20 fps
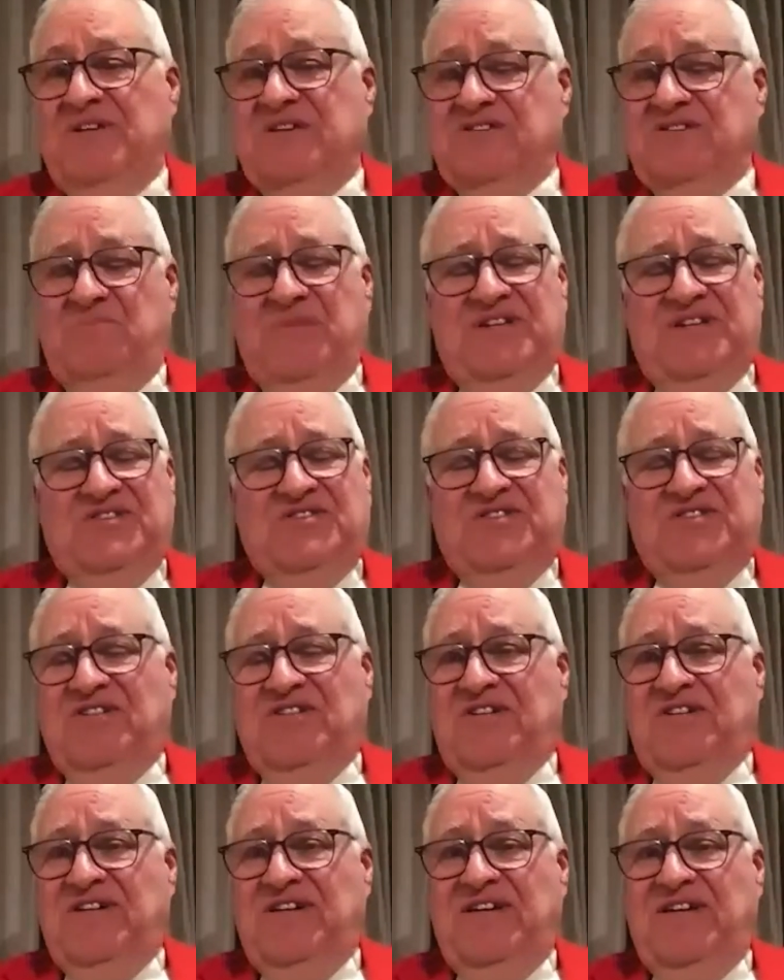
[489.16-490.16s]
as I mentioned
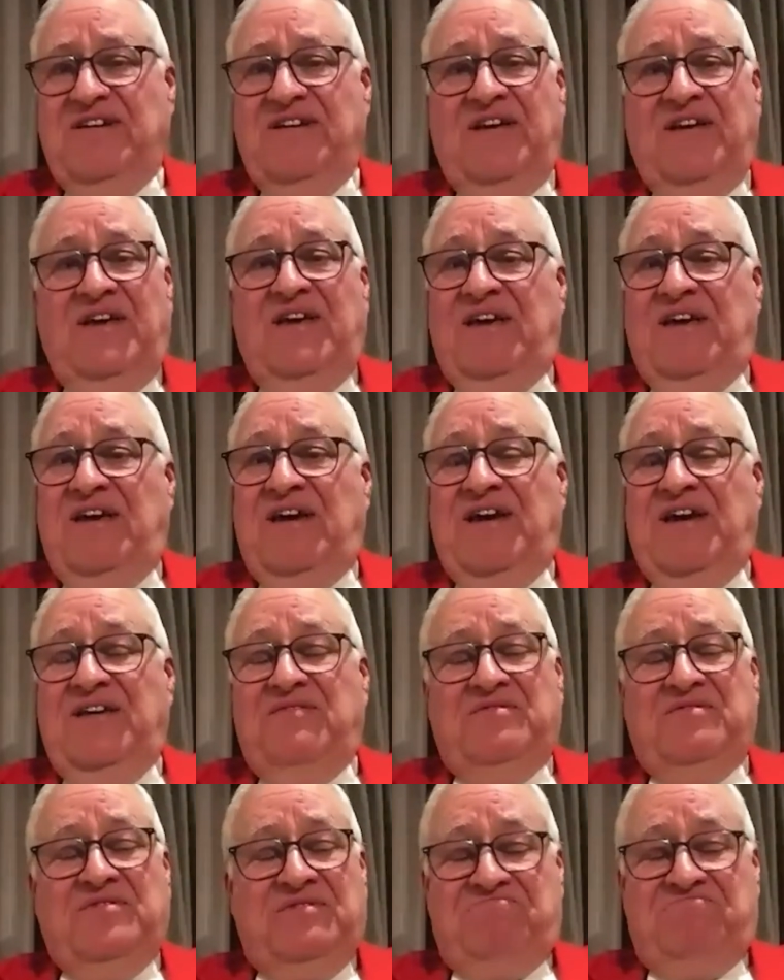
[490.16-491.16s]
earlier.
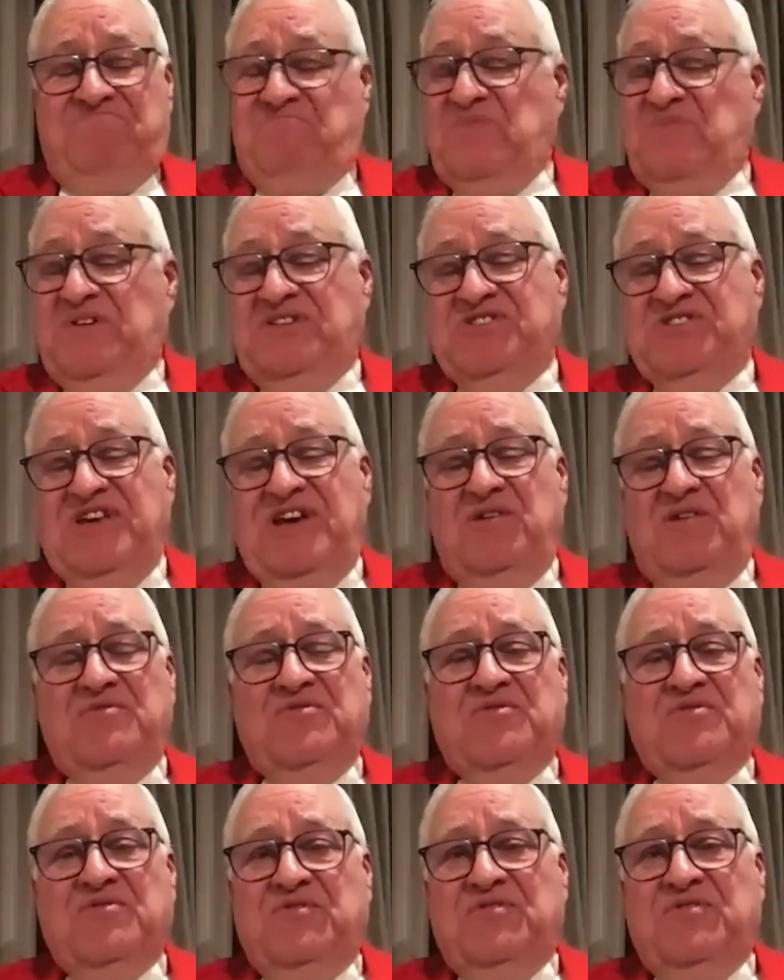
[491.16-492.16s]
And we sailed
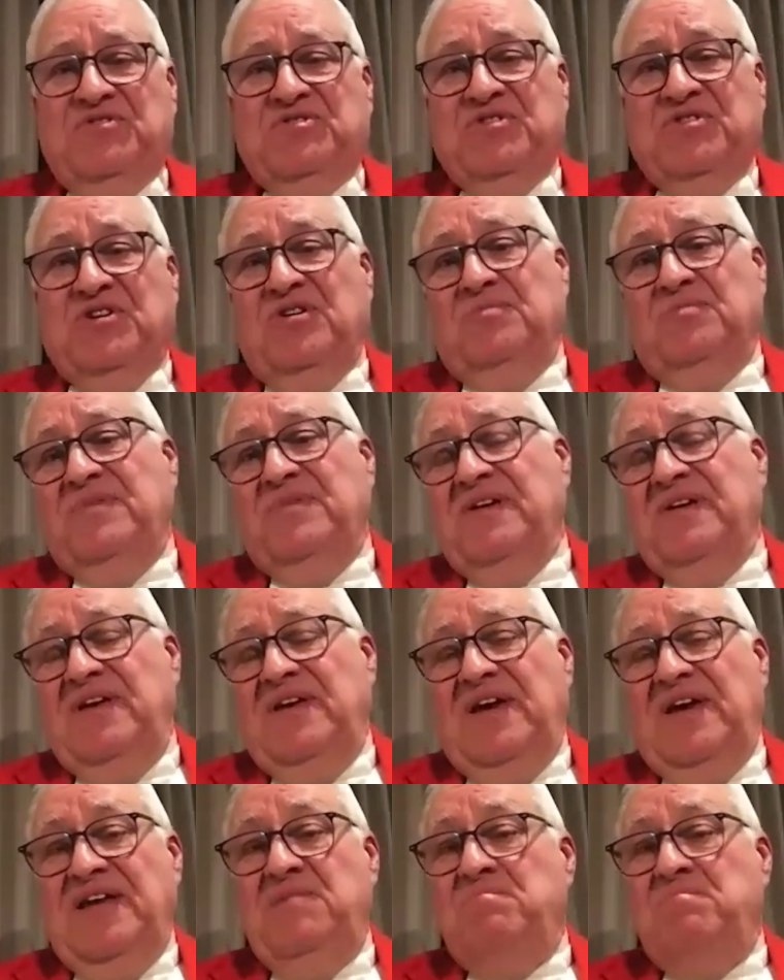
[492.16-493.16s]
through the job.
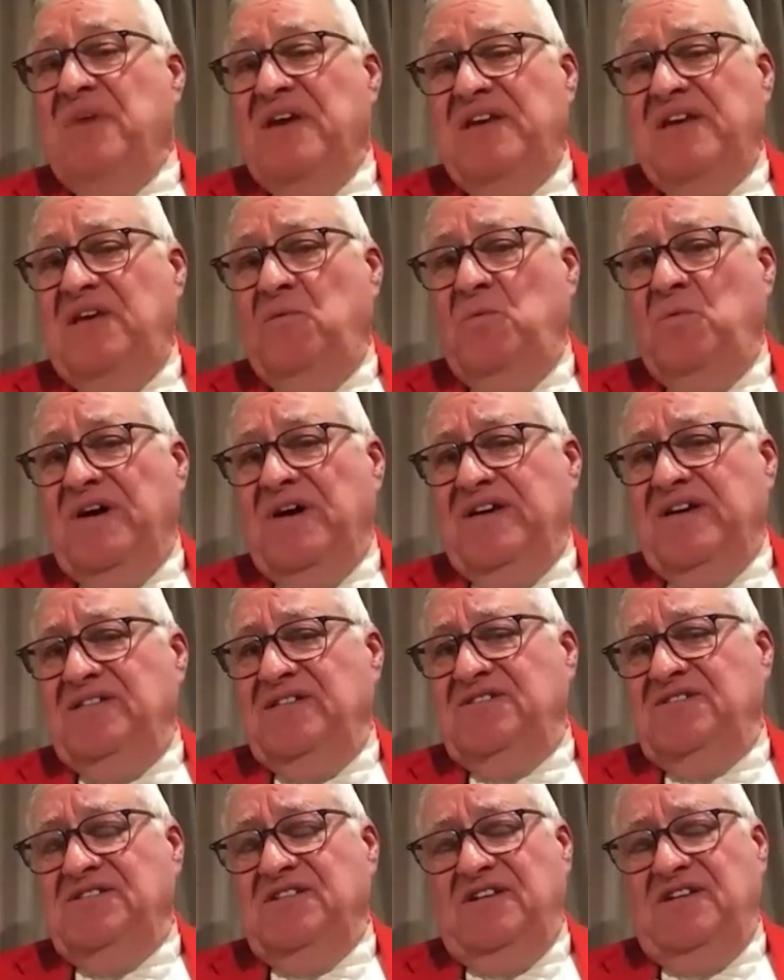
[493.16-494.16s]
And in many
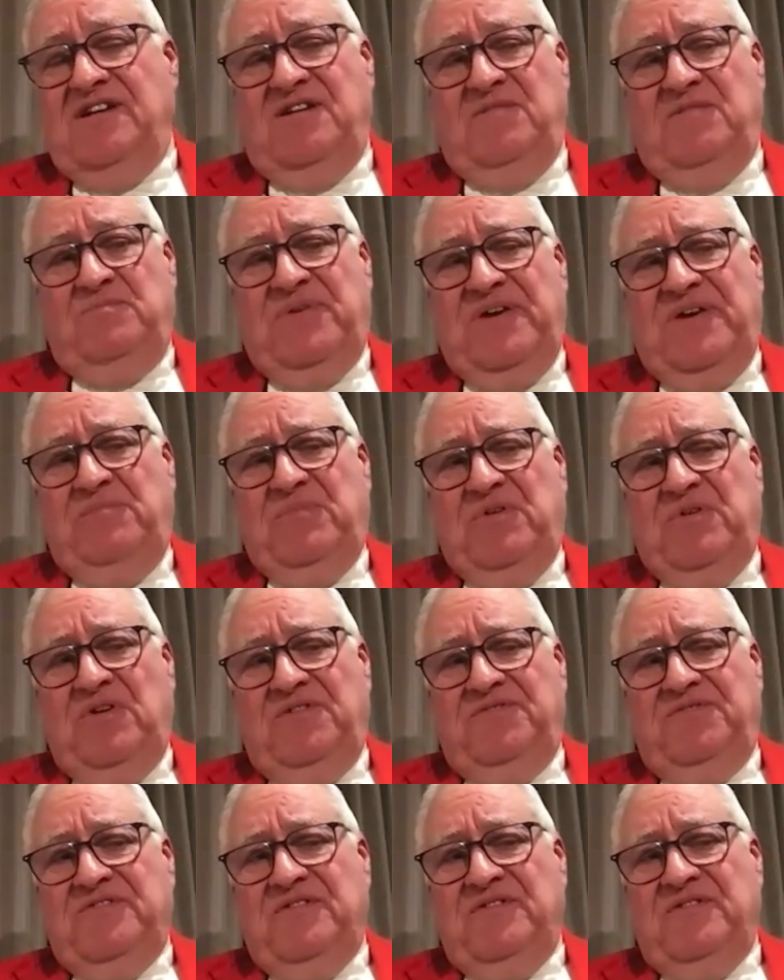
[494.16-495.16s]
ways, people
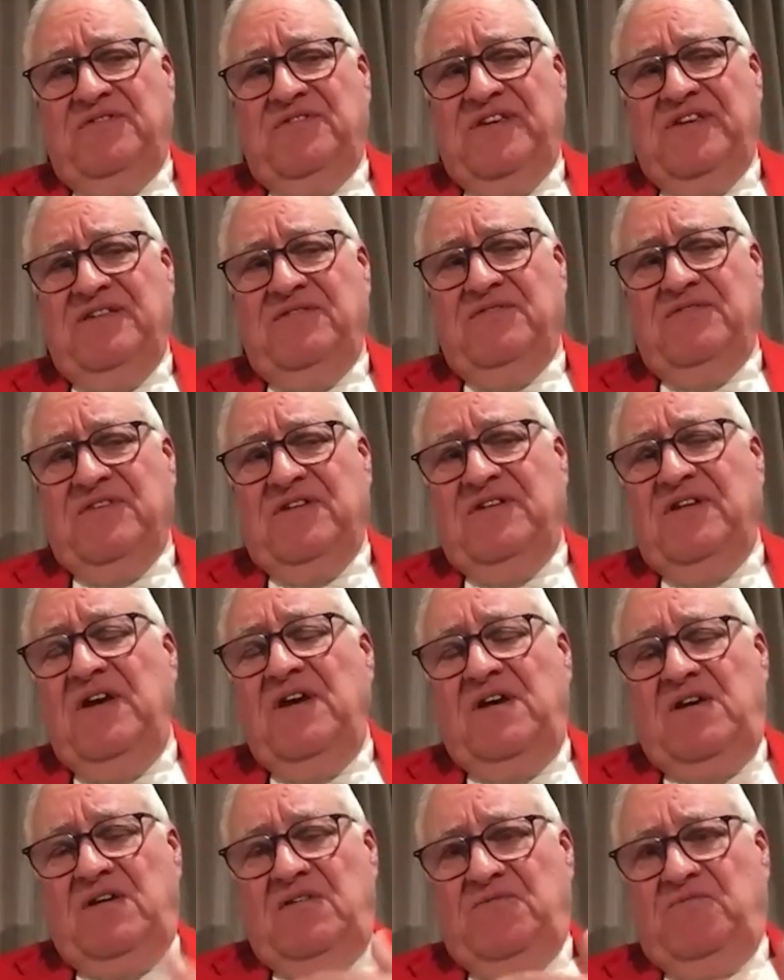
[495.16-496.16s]
often think that
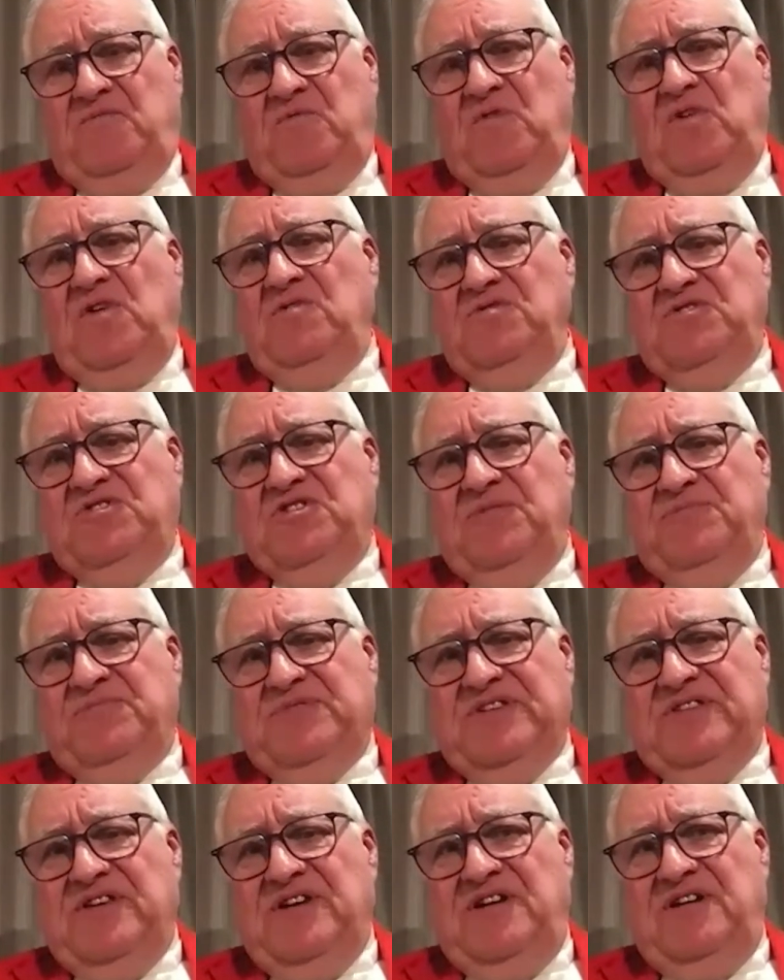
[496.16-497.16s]
the royal jobs
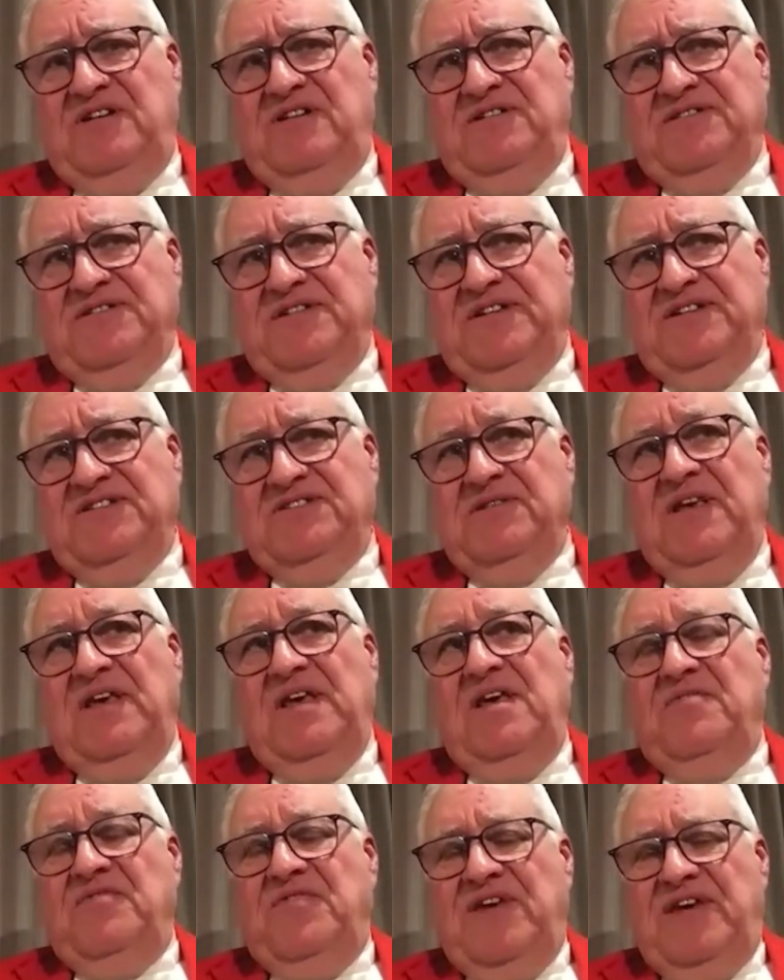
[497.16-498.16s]
are the hardest.
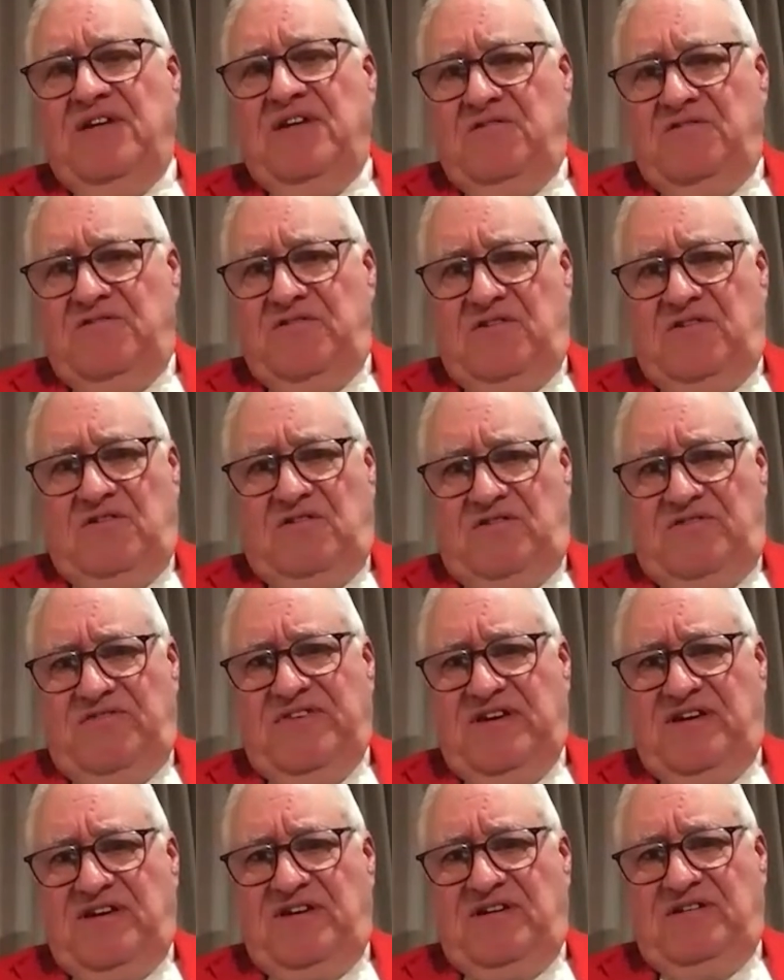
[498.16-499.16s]
They are not
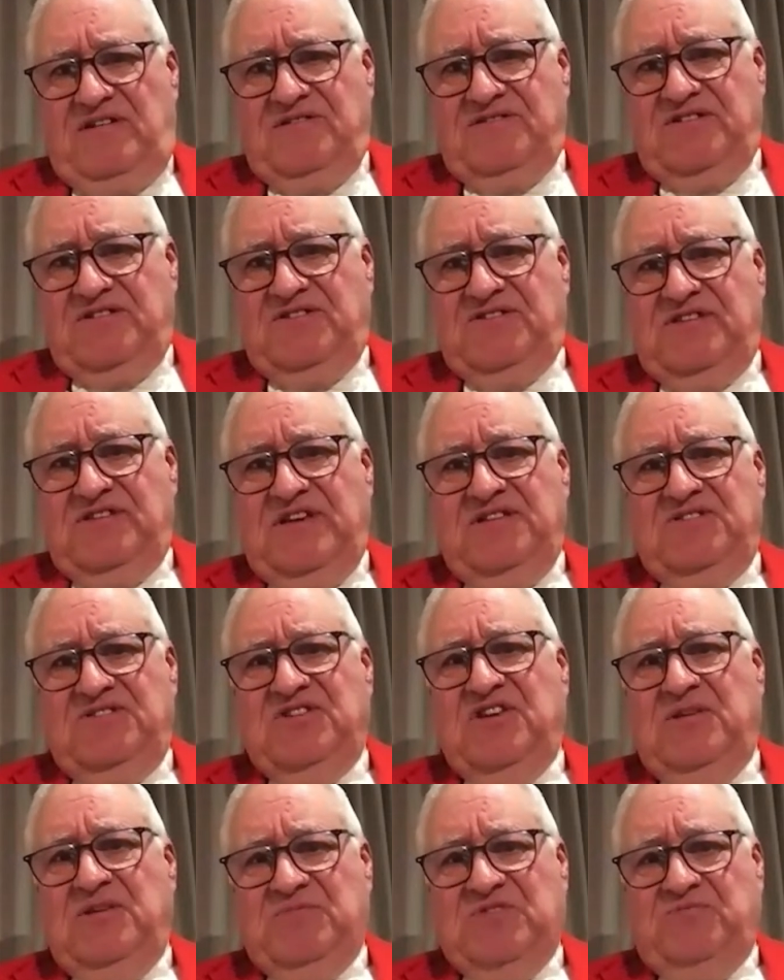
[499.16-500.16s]
the hard in
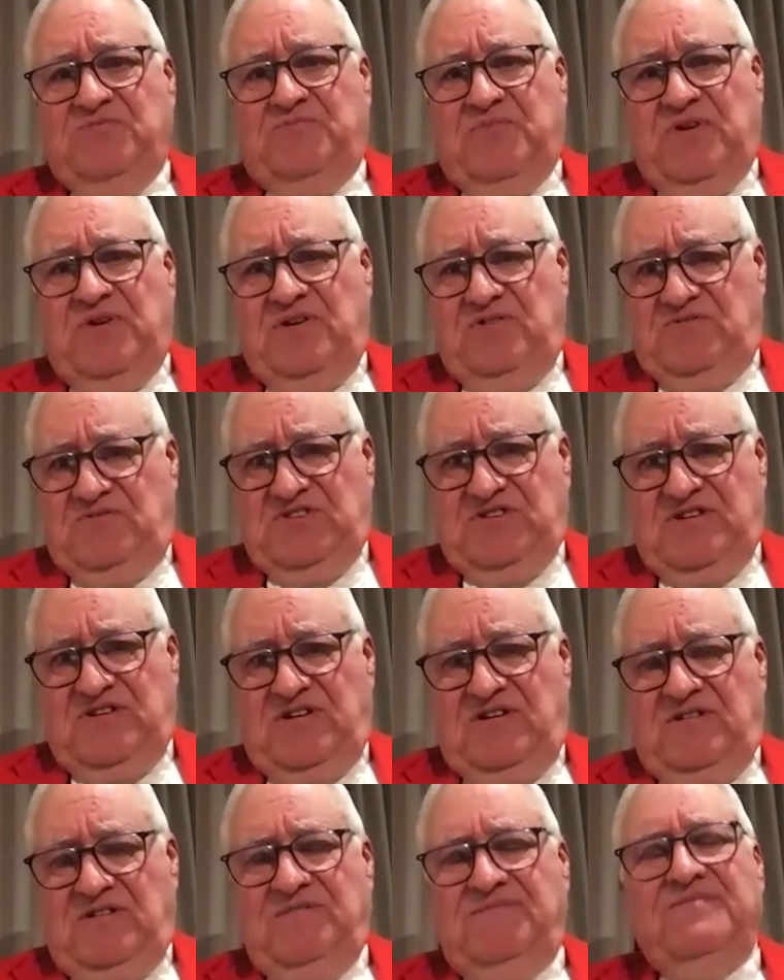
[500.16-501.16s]
terms of
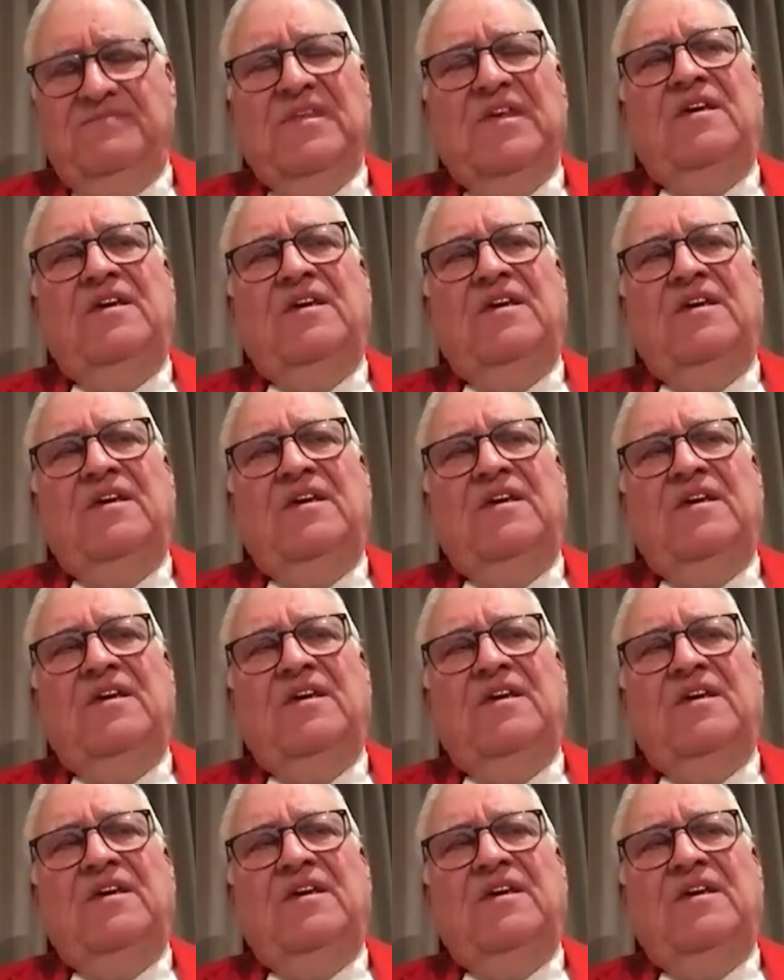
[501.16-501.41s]
protocol.